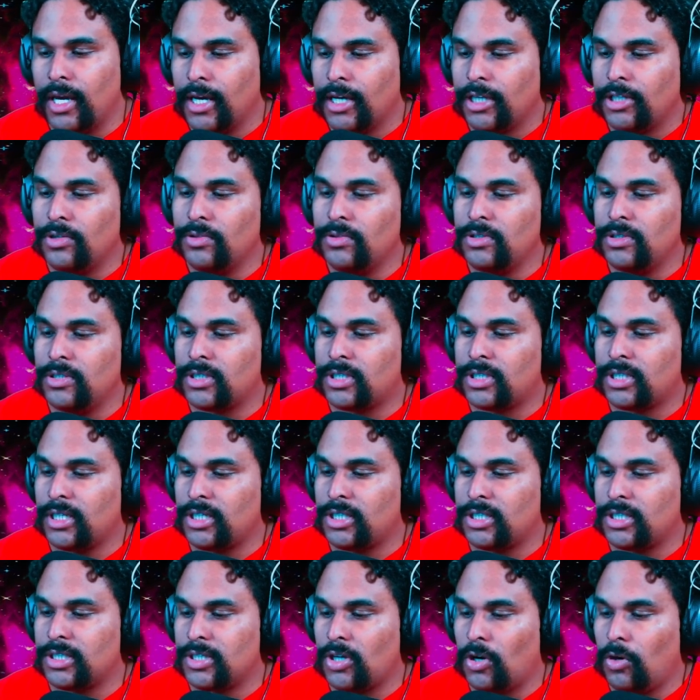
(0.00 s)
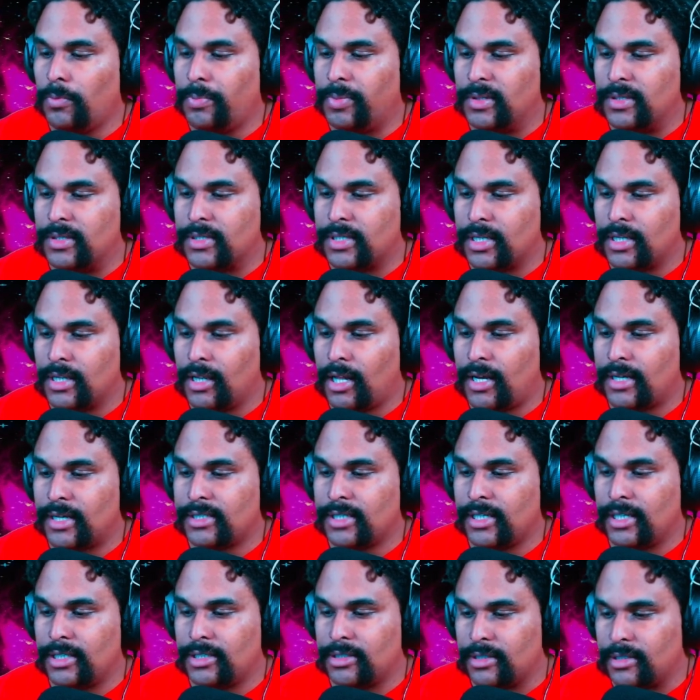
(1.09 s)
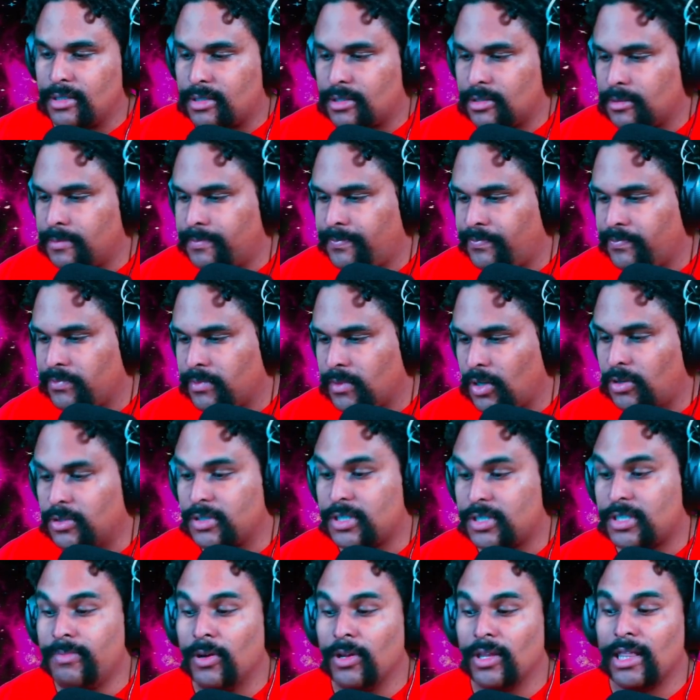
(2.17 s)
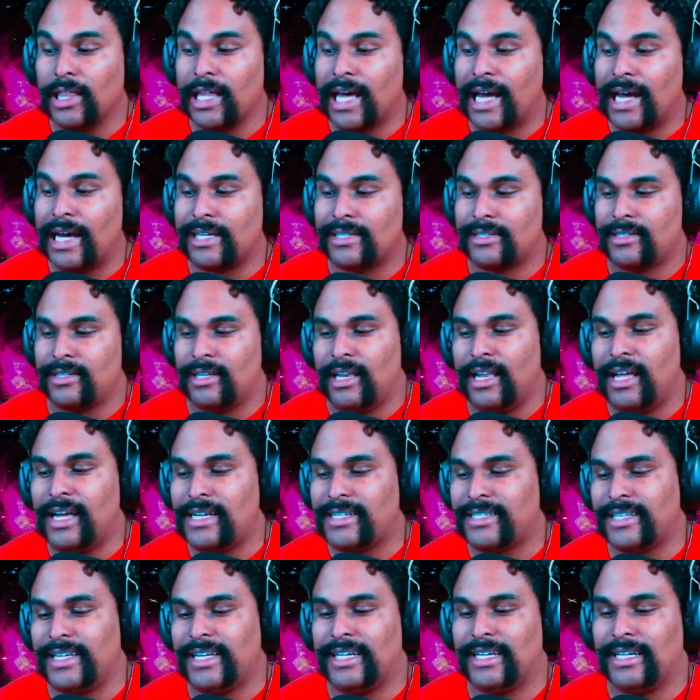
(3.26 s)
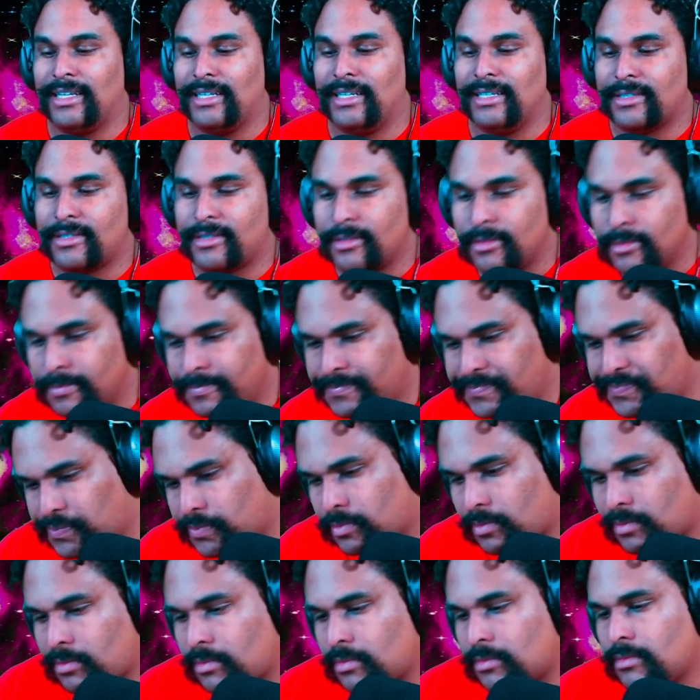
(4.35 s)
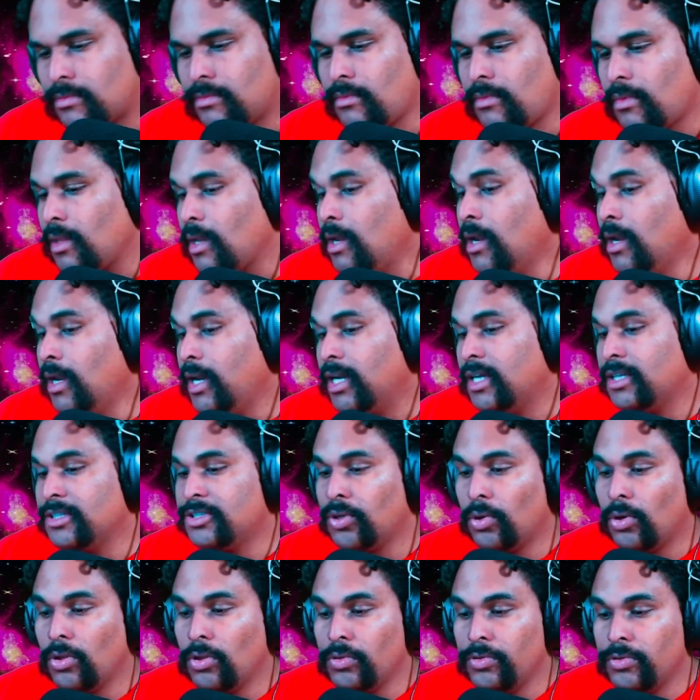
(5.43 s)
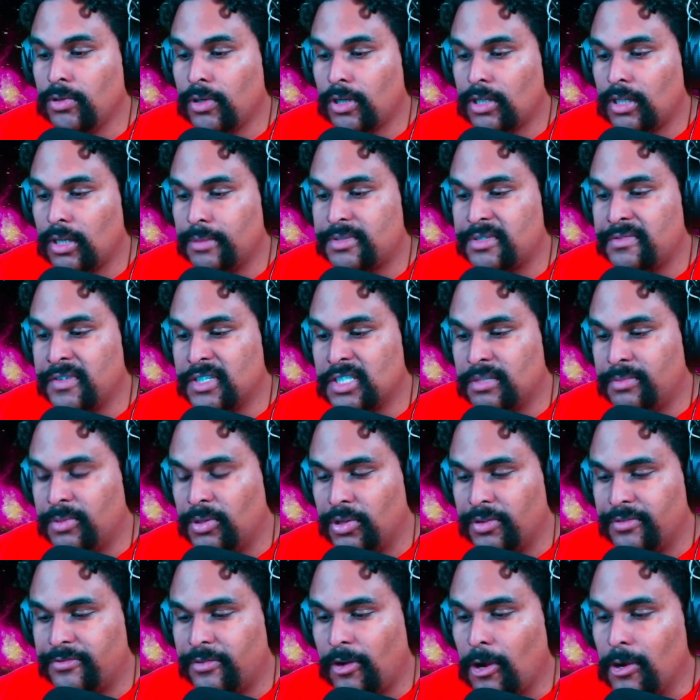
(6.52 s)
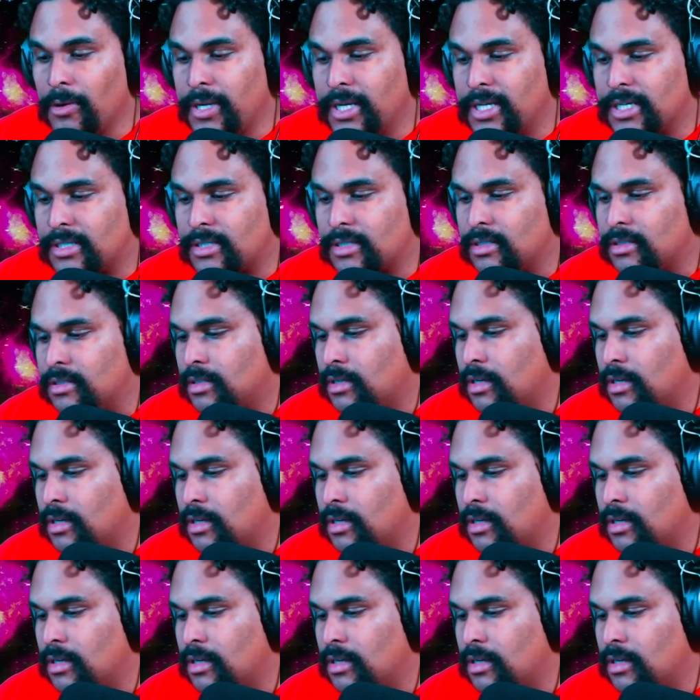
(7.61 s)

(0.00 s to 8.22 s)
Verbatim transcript: Union Station opens in Los Angeles. Oh, it's spelled Las. Las Angeles. And total lunar eclipse visible in Far East.